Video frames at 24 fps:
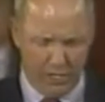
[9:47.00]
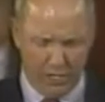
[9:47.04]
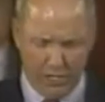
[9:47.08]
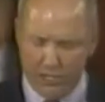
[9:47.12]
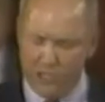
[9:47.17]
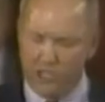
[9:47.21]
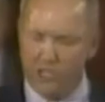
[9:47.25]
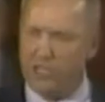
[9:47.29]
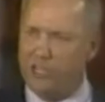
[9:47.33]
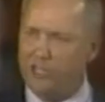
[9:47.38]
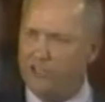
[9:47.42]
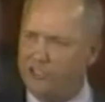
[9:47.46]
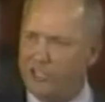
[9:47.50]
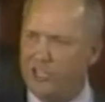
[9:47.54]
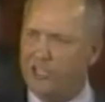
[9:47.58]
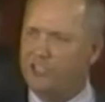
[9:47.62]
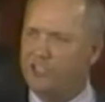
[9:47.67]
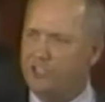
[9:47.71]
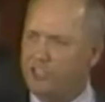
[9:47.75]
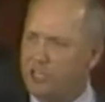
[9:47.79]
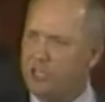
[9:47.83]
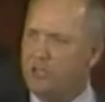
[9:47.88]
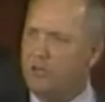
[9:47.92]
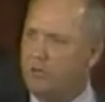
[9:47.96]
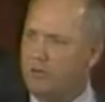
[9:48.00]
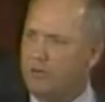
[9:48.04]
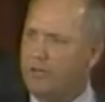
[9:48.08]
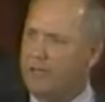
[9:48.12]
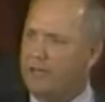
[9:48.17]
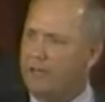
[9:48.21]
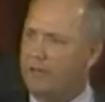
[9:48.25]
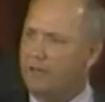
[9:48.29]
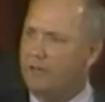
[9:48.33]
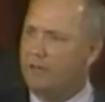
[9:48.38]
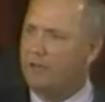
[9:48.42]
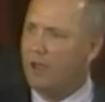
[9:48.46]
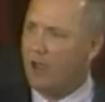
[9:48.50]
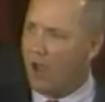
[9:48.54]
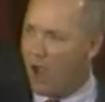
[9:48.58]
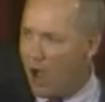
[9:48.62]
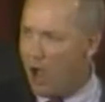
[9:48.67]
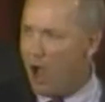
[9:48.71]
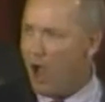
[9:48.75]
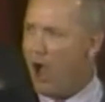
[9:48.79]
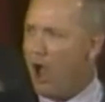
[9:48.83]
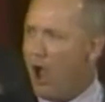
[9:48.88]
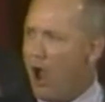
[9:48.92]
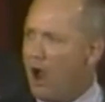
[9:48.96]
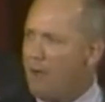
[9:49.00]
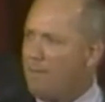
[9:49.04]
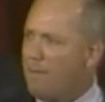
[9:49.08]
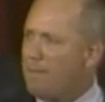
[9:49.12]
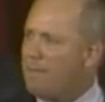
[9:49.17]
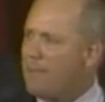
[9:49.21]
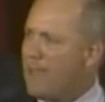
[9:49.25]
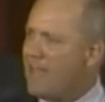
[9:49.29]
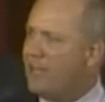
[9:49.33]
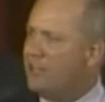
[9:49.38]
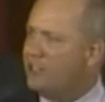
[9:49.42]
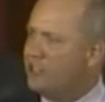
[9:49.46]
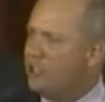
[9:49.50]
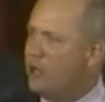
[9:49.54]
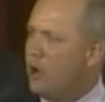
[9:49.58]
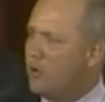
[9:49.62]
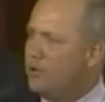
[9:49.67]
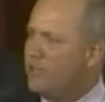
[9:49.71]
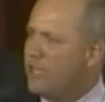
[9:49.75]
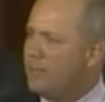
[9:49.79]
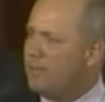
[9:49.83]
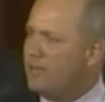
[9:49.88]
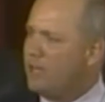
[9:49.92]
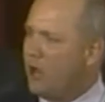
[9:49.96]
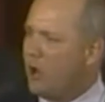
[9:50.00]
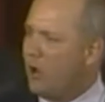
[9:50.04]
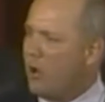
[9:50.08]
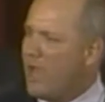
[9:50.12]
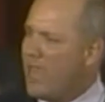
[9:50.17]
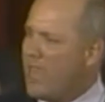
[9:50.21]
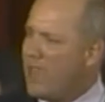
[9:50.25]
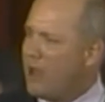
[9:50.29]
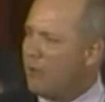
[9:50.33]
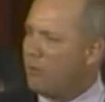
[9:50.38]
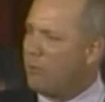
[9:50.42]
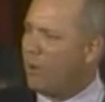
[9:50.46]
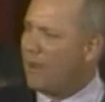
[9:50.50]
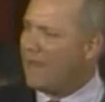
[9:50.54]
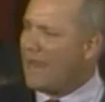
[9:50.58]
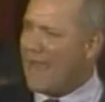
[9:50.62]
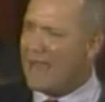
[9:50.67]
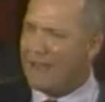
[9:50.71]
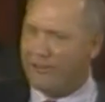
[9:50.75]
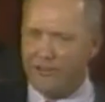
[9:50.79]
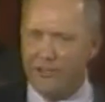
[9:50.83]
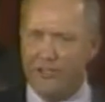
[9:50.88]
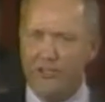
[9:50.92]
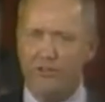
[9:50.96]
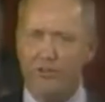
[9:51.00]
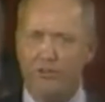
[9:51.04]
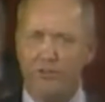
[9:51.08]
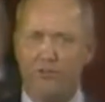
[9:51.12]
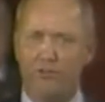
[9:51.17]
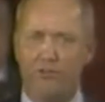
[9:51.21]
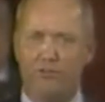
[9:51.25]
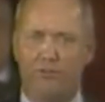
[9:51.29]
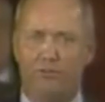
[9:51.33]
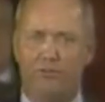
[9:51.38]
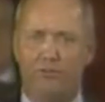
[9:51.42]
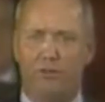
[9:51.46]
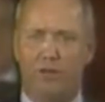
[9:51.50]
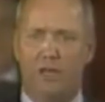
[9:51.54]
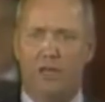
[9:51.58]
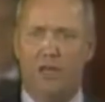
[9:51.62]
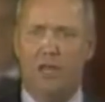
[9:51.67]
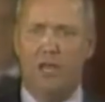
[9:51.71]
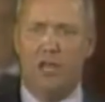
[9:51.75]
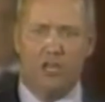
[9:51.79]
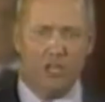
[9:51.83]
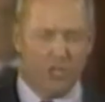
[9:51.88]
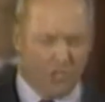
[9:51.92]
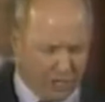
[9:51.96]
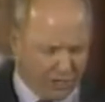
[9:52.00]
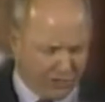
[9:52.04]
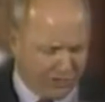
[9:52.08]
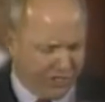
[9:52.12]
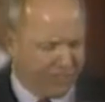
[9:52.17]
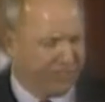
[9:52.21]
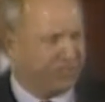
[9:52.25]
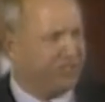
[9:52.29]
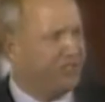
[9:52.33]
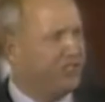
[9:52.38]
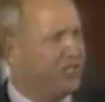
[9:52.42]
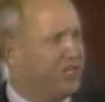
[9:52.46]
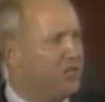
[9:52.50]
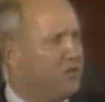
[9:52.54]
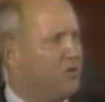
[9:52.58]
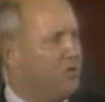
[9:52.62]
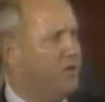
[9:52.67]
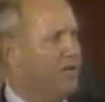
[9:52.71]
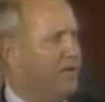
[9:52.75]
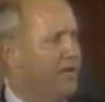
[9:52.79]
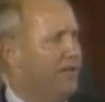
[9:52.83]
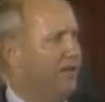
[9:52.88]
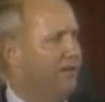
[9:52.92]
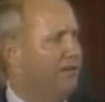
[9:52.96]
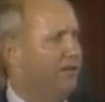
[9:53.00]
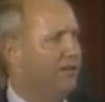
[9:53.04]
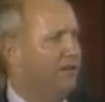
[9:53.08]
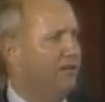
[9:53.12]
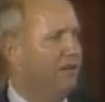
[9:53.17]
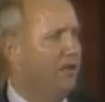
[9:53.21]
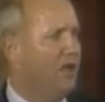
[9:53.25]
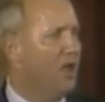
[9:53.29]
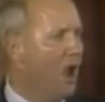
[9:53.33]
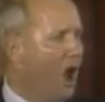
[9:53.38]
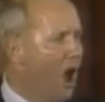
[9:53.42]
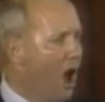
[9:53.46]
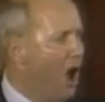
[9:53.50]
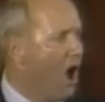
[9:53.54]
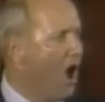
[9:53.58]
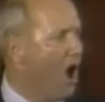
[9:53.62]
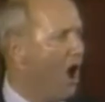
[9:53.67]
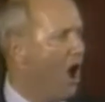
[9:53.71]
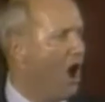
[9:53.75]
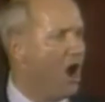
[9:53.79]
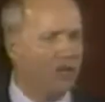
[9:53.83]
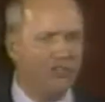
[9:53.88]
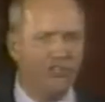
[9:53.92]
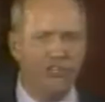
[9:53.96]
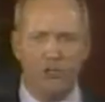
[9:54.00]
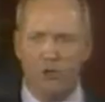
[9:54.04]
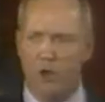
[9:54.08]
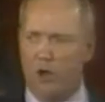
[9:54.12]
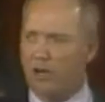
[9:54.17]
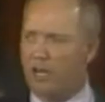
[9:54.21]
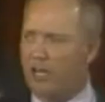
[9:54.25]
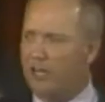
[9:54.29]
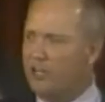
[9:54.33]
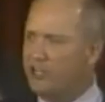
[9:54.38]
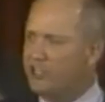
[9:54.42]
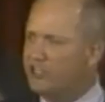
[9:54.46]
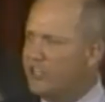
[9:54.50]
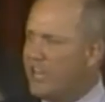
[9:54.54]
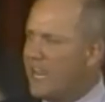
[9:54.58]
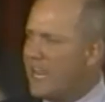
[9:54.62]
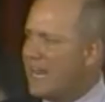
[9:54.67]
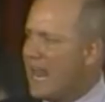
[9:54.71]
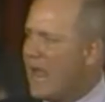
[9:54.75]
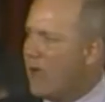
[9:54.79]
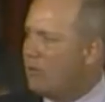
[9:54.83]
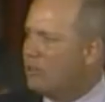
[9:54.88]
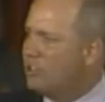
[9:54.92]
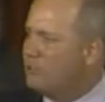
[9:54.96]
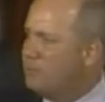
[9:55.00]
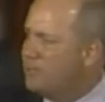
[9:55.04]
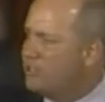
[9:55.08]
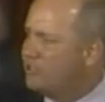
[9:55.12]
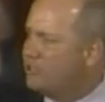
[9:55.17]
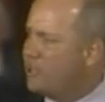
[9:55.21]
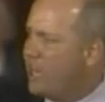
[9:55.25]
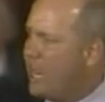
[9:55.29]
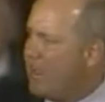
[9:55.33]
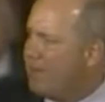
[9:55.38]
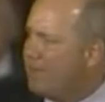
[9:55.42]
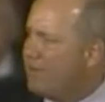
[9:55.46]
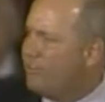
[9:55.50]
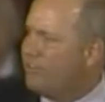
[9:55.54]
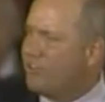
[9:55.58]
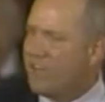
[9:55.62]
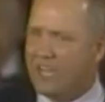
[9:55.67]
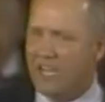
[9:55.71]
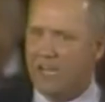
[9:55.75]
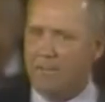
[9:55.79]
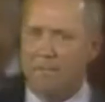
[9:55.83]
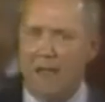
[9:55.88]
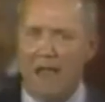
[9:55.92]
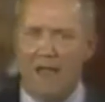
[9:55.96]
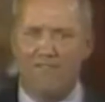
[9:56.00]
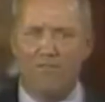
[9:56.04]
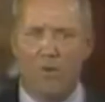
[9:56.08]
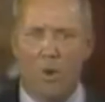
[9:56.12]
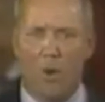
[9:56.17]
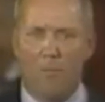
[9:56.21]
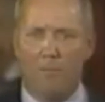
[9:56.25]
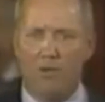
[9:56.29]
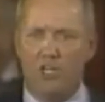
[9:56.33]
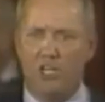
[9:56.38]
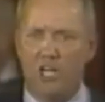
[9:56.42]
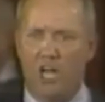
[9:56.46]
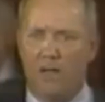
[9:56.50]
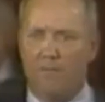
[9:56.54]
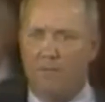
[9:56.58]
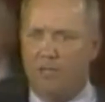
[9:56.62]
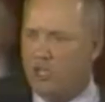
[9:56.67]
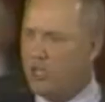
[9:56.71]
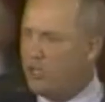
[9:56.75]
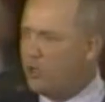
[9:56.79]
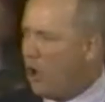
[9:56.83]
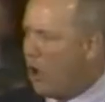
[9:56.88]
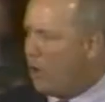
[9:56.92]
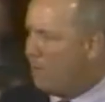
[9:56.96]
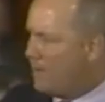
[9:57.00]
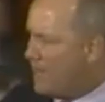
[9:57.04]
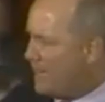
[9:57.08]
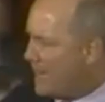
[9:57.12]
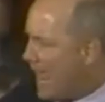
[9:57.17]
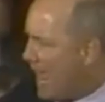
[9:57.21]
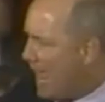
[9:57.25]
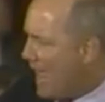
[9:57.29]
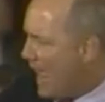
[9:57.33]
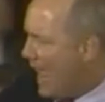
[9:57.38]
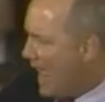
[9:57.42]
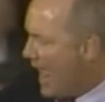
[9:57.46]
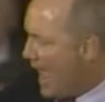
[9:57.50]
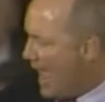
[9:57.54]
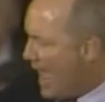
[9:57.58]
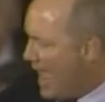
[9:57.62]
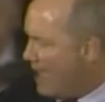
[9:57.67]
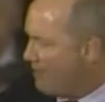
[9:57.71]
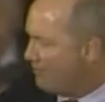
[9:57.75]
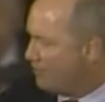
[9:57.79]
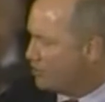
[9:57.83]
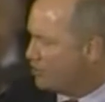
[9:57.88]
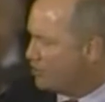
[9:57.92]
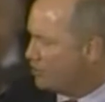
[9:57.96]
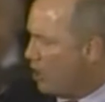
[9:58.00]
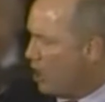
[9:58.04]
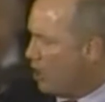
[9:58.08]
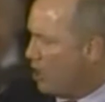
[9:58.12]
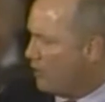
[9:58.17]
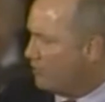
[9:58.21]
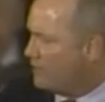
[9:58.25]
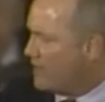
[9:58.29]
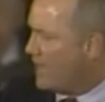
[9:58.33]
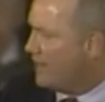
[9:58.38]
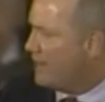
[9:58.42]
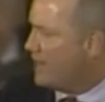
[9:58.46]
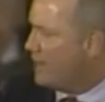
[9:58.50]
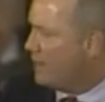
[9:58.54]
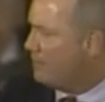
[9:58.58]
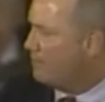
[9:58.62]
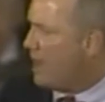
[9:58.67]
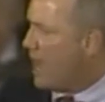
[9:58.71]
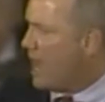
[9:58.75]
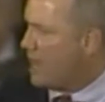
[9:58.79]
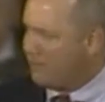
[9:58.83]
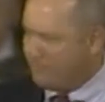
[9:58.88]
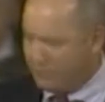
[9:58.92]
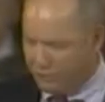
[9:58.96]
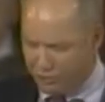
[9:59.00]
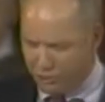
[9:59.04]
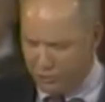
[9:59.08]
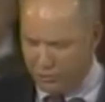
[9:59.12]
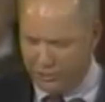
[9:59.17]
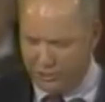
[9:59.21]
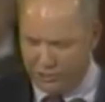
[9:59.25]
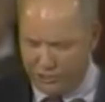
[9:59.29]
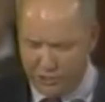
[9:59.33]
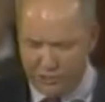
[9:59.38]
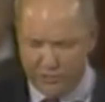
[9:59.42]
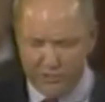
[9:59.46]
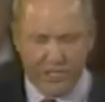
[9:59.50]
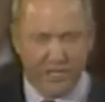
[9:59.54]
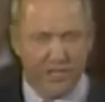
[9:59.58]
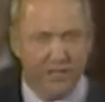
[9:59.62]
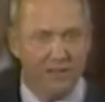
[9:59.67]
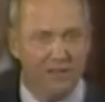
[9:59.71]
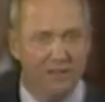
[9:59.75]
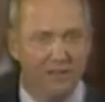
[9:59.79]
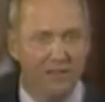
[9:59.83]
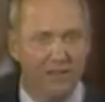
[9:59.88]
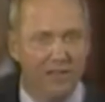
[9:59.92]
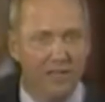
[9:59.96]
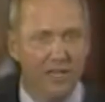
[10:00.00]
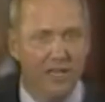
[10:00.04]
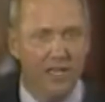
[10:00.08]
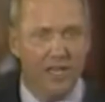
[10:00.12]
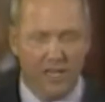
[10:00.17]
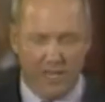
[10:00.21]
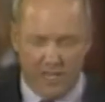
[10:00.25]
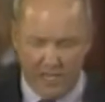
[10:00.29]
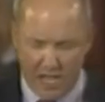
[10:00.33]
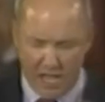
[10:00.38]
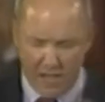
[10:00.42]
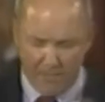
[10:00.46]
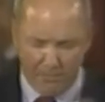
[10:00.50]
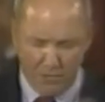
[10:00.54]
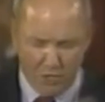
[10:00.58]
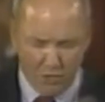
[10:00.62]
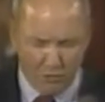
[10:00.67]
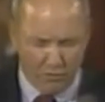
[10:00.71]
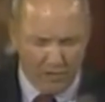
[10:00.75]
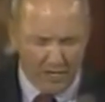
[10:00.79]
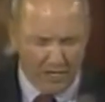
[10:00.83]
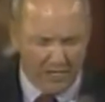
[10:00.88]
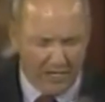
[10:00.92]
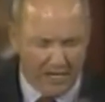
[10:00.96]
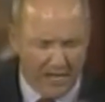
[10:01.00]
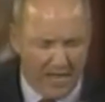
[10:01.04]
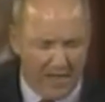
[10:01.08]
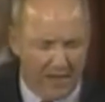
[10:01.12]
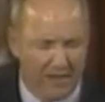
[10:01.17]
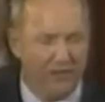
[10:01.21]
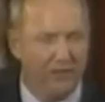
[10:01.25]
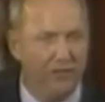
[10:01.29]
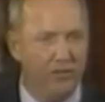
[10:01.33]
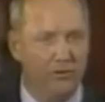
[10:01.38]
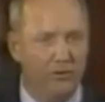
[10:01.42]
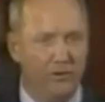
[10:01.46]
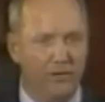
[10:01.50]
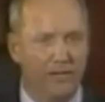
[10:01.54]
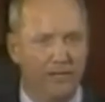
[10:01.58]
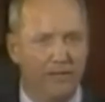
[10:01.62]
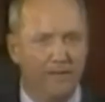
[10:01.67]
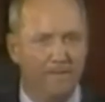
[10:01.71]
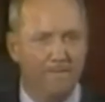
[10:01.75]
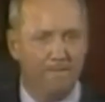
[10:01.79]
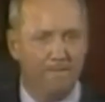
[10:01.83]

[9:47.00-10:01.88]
You just do it. Art, my manager don't give me no help. What I do? You just do it. Art, you don't understand. I was Mr. Everything at my former company. You don't mean I have to start off down at the bottom and do it, do you? Yep, you really got to do it.